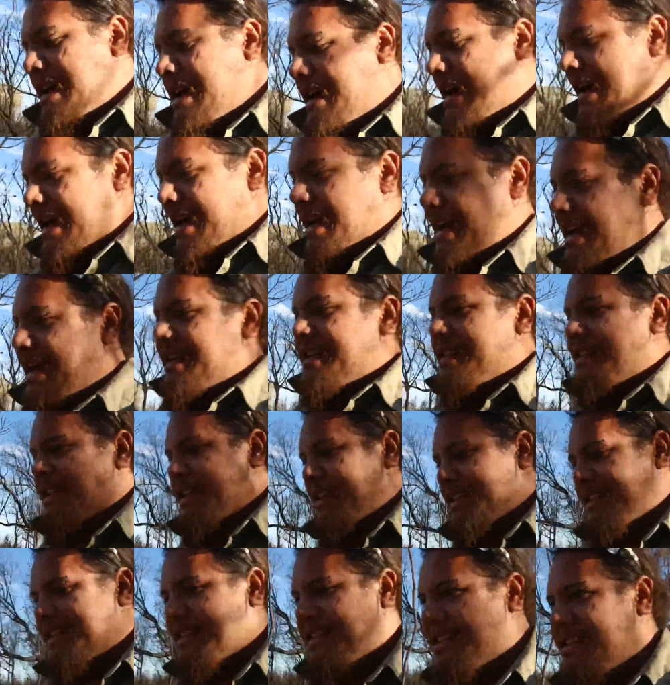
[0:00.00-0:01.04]
I guess
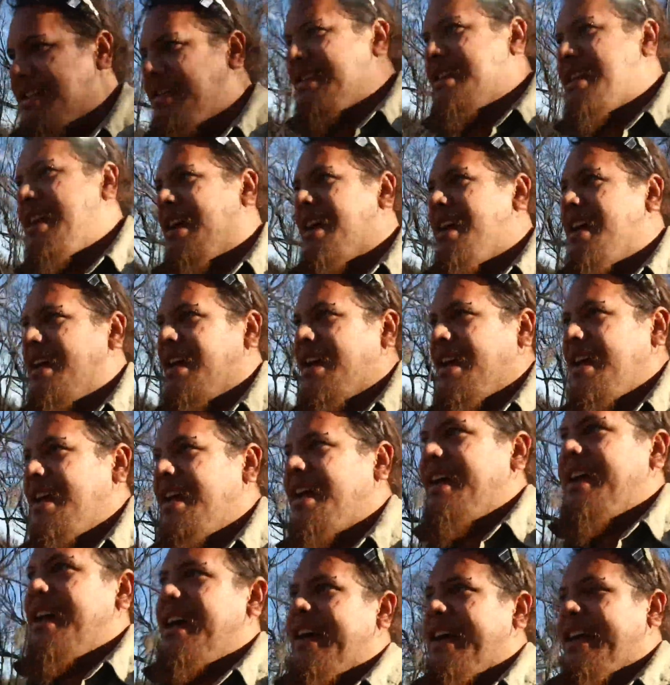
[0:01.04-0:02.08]
it's just
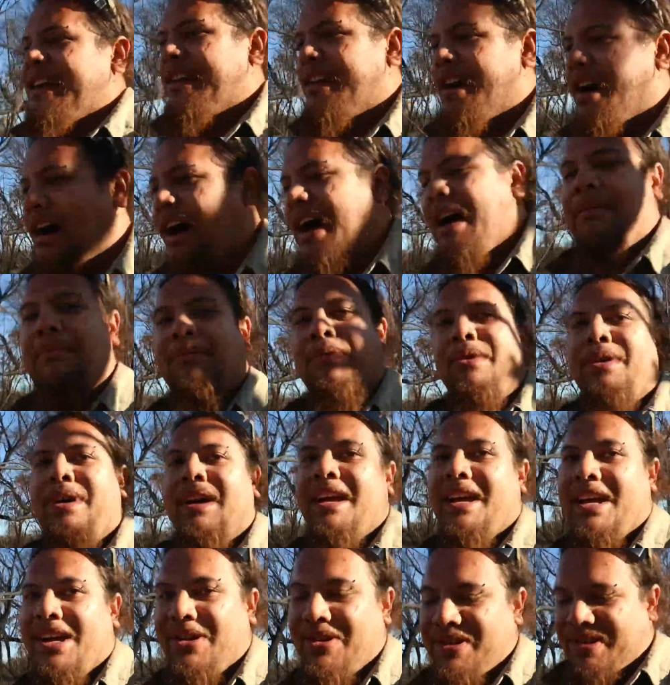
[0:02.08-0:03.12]
time will
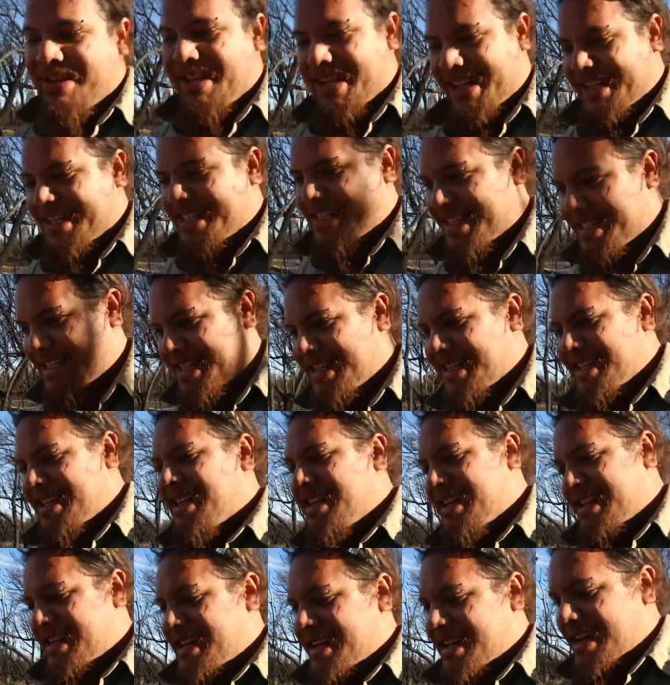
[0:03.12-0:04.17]
heal this,
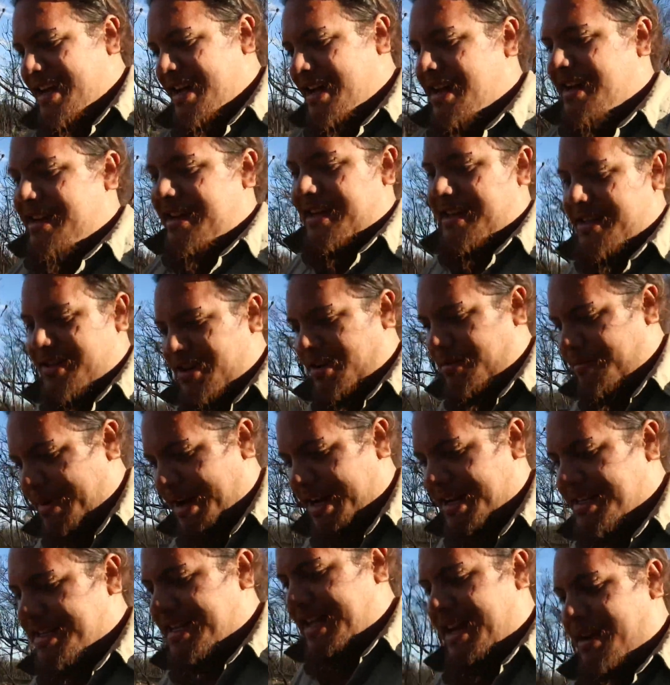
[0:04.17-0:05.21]
and there's not
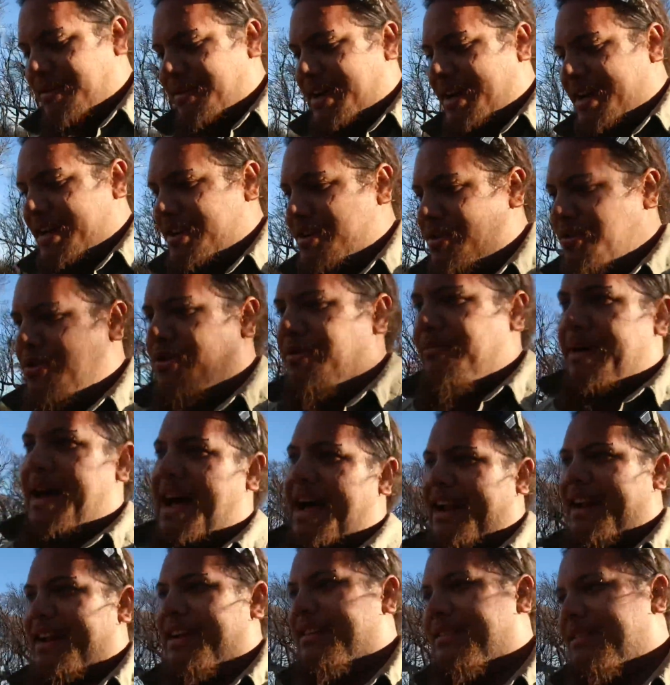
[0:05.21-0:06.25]
much that we can do
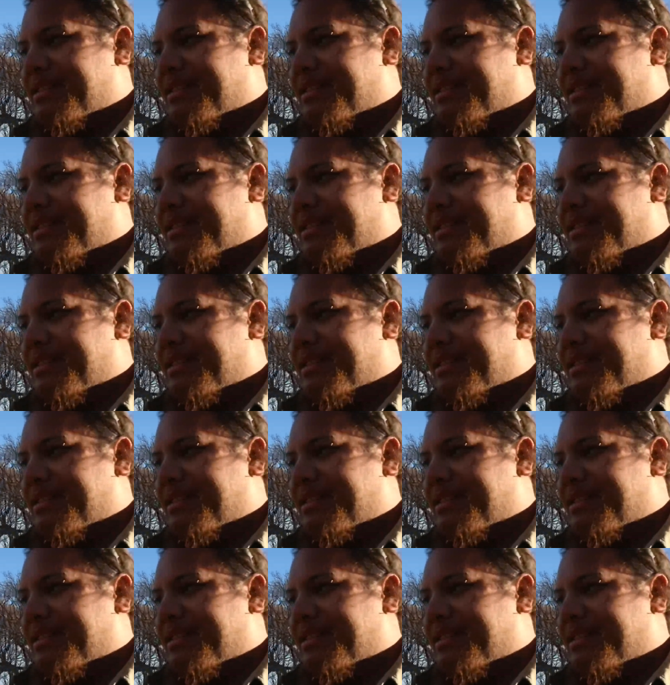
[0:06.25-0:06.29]
about it.